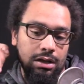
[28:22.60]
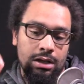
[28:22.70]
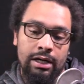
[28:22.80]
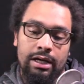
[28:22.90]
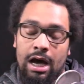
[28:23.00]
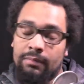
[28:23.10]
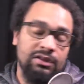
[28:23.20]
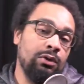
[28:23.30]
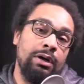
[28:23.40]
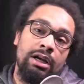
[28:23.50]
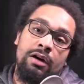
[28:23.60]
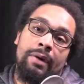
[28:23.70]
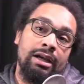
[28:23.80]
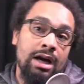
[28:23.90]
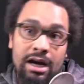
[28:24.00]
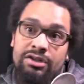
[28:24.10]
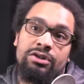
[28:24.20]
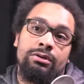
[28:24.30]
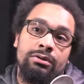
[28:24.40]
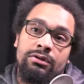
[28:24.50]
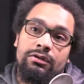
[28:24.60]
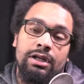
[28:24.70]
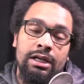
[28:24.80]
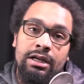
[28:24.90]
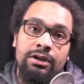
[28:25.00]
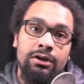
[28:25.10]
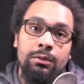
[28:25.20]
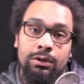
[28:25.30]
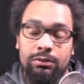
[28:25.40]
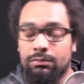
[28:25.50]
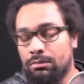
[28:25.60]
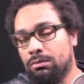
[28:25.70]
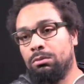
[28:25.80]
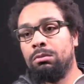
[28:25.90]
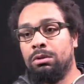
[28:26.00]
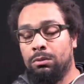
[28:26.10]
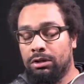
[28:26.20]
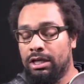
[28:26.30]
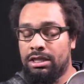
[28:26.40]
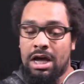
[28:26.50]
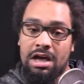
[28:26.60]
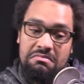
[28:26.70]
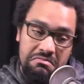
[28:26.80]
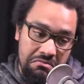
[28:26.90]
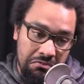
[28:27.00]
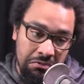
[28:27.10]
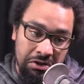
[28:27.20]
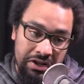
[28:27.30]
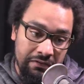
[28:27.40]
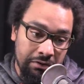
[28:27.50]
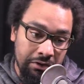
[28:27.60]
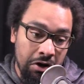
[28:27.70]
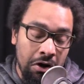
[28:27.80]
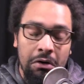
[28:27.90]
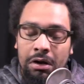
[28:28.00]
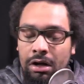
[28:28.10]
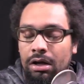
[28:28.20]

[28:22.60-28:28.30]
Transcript: Like, I'm still waiting on my Kaijus in Hero World. When we'll get that, we'll never know.